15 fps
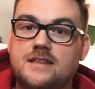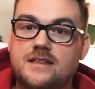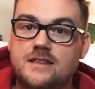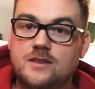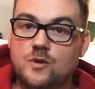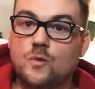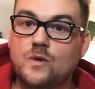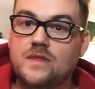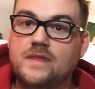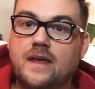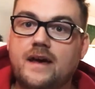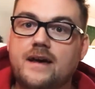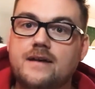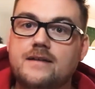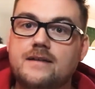knowing
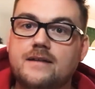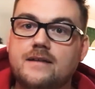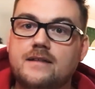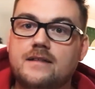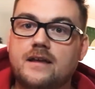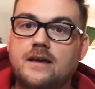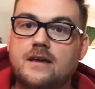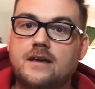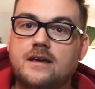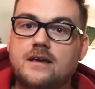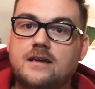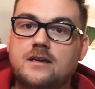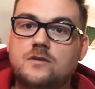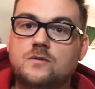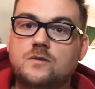that,
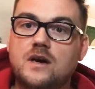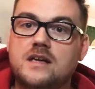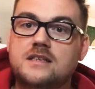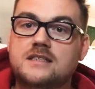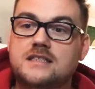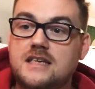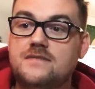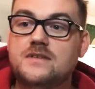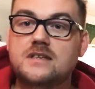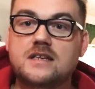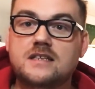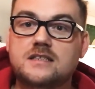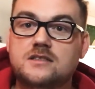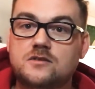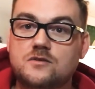you know, and David
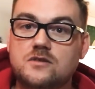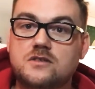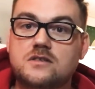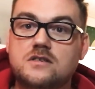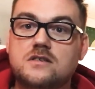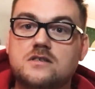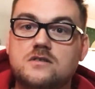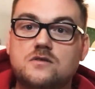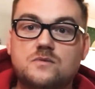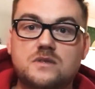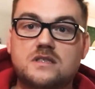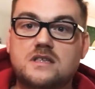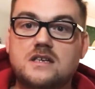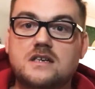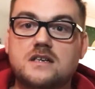and his daughter, who
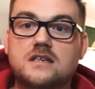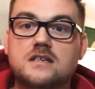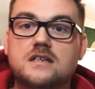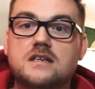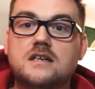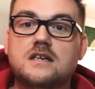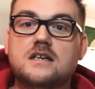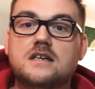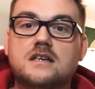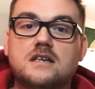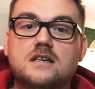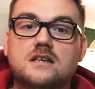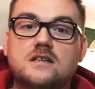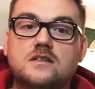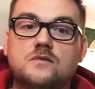was there,
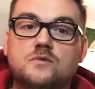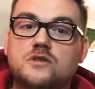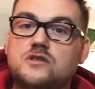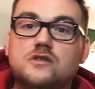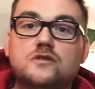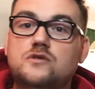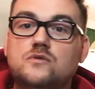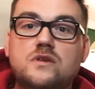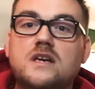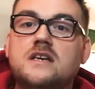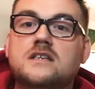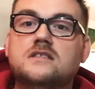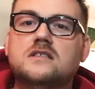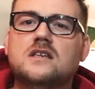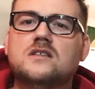were just so
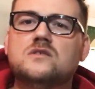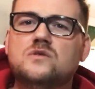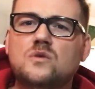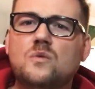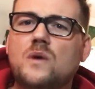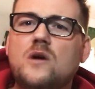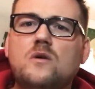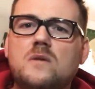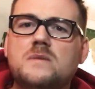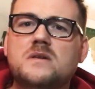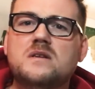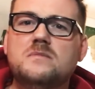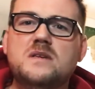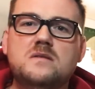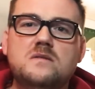nice and so
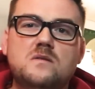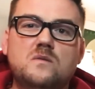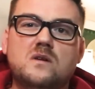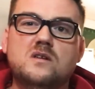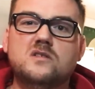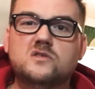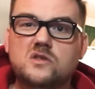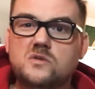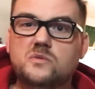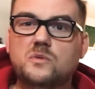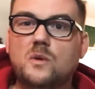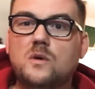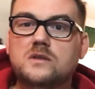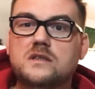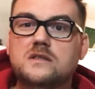welcoming. I mean, as soon as we
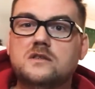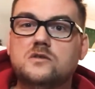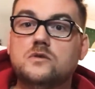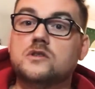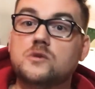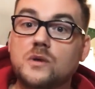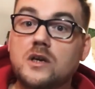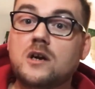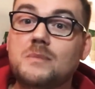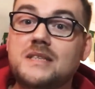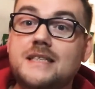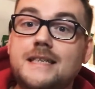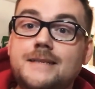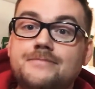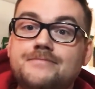walked in the door, do you want a cup of
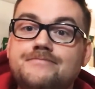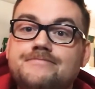tea?